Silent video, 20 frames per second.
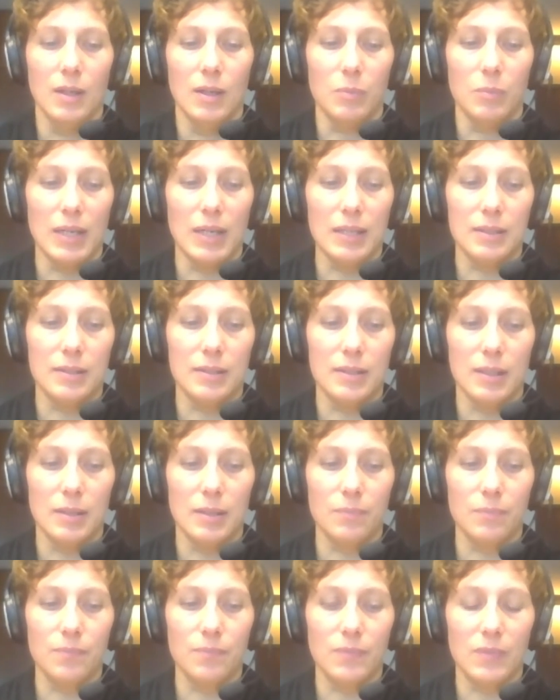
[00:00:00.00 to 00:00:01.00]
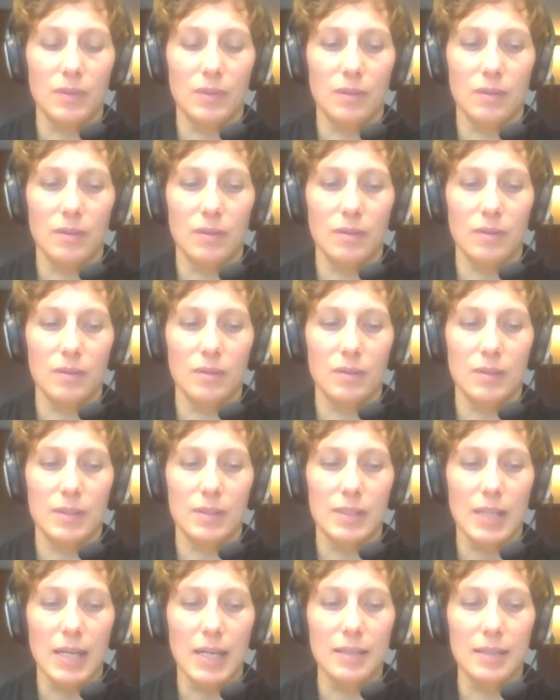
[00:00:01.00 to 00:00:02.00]
But
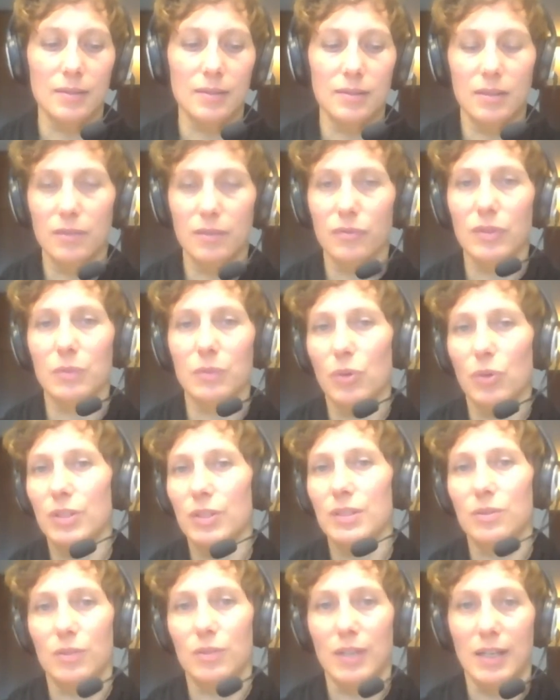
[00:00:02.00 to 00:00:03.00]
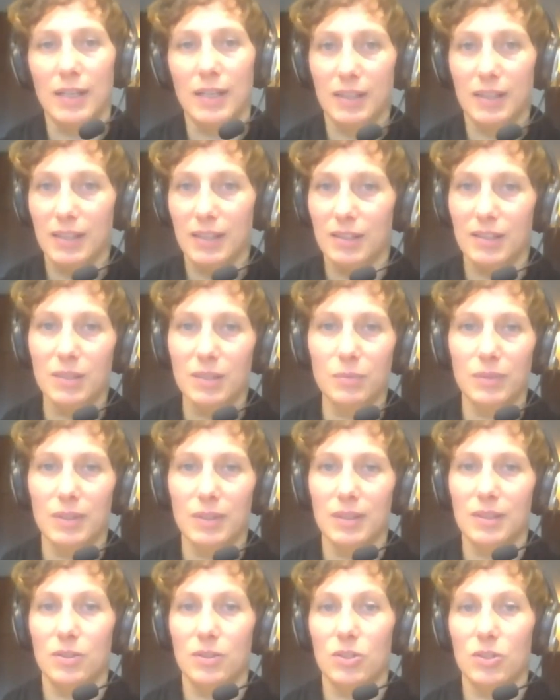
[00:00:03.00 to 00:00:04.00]
scientific bodies or
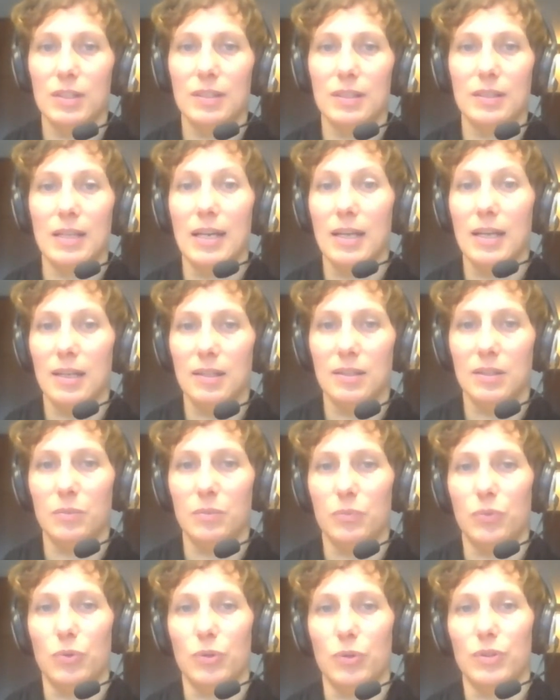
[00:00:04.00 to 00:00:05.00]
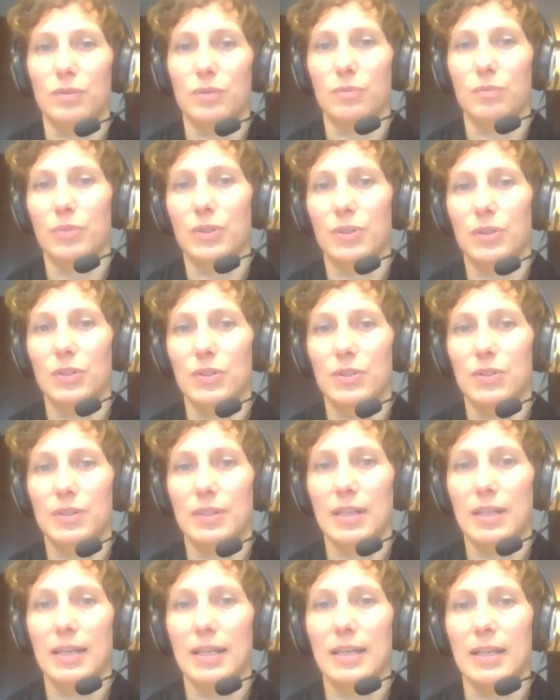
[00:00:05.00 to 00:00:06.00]
academia is just as important, because
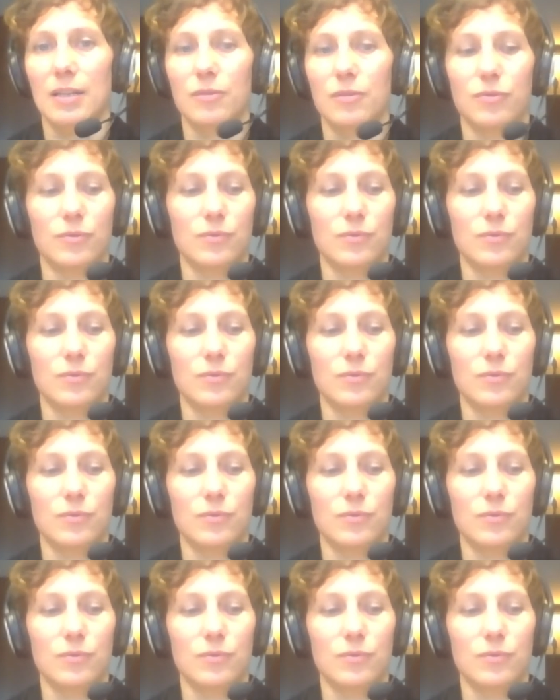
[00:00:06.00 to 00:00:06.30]
they have